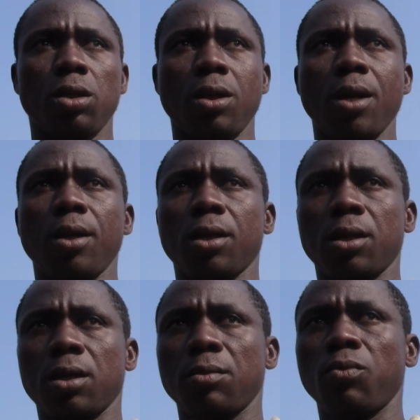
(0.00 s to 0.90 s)
and then
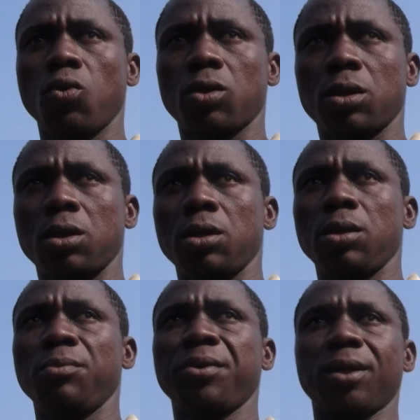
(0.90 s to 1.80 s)
take the boat.
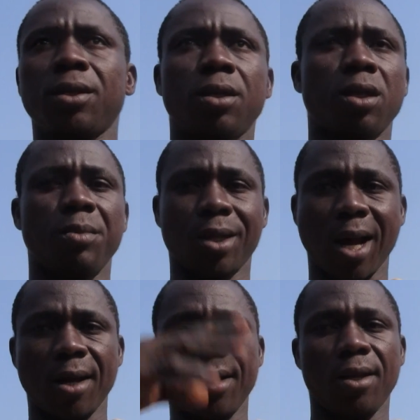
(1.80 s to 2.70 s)
The president, the
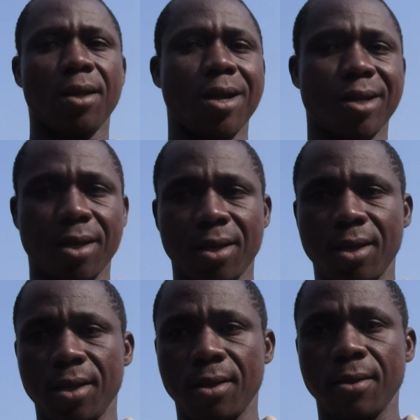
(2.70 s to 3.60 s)
candidate, can't check it out.